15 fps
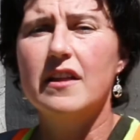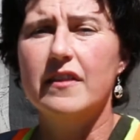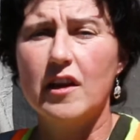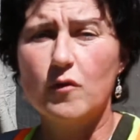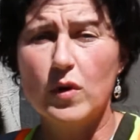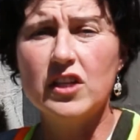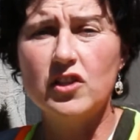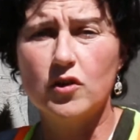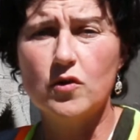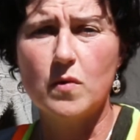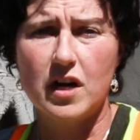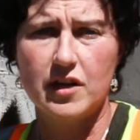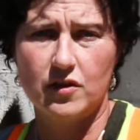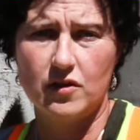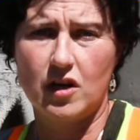then we do
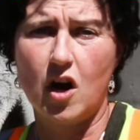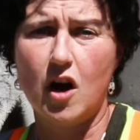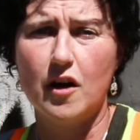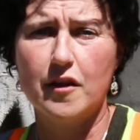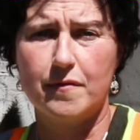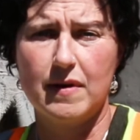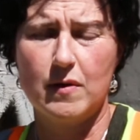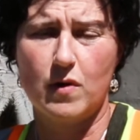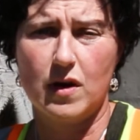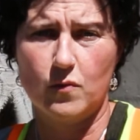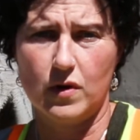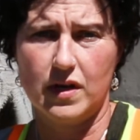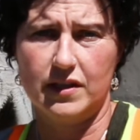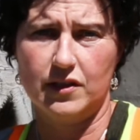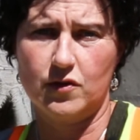want you to call
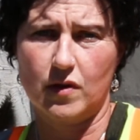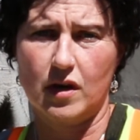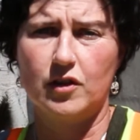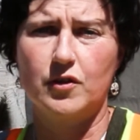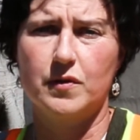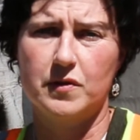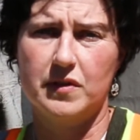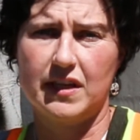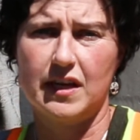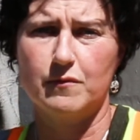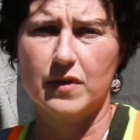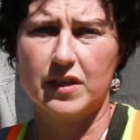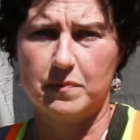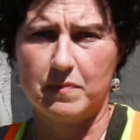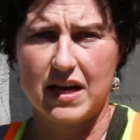311 so our crews can
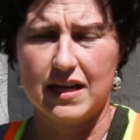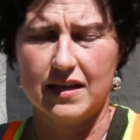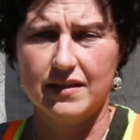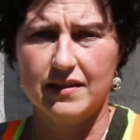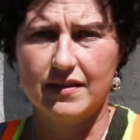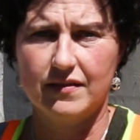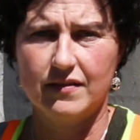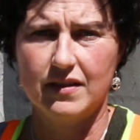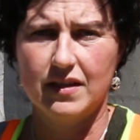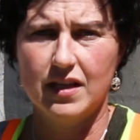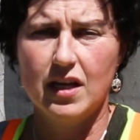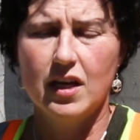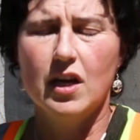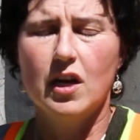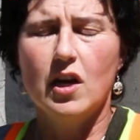respond.
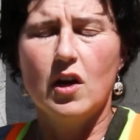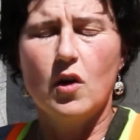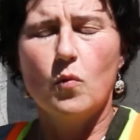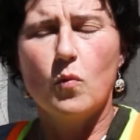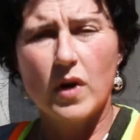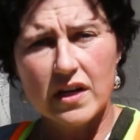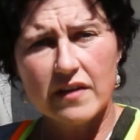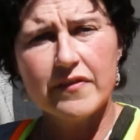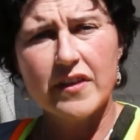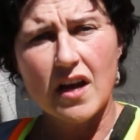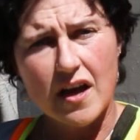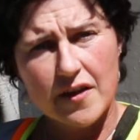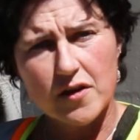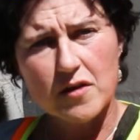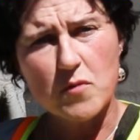One of the
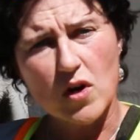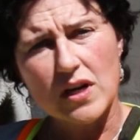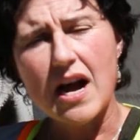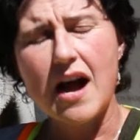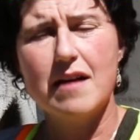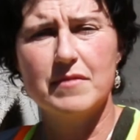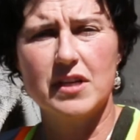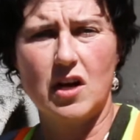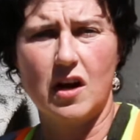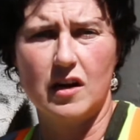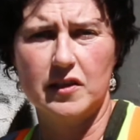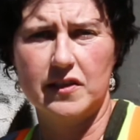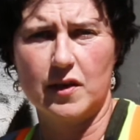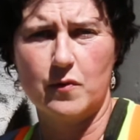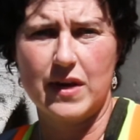other more common
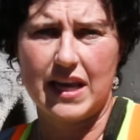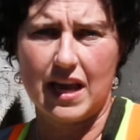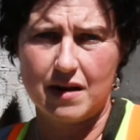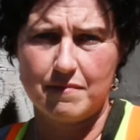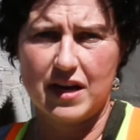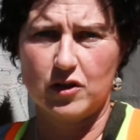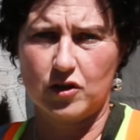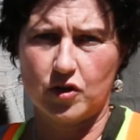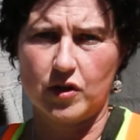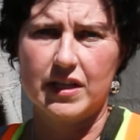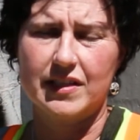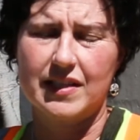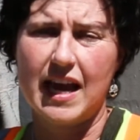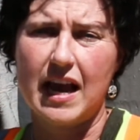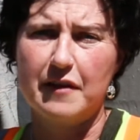calls that we get about
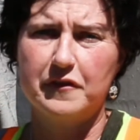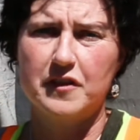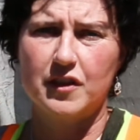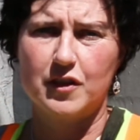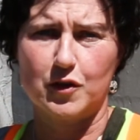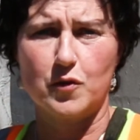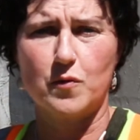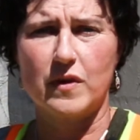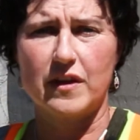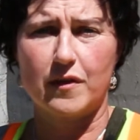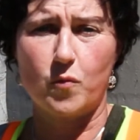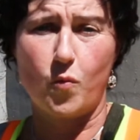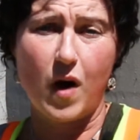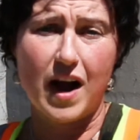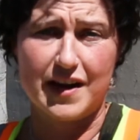trees have to do with
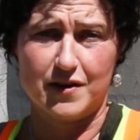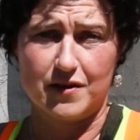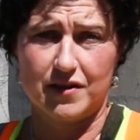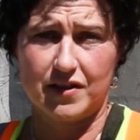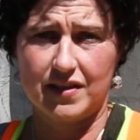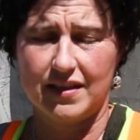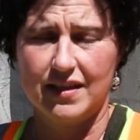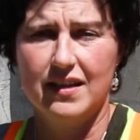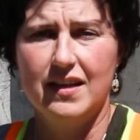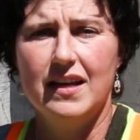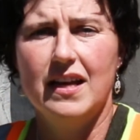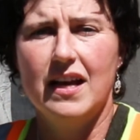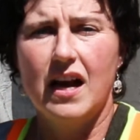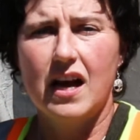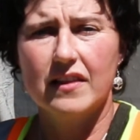wires.
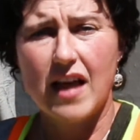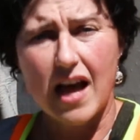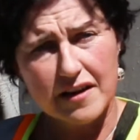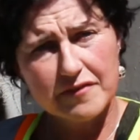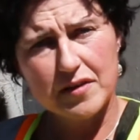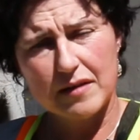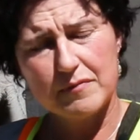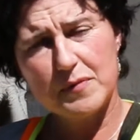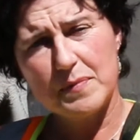A lot of times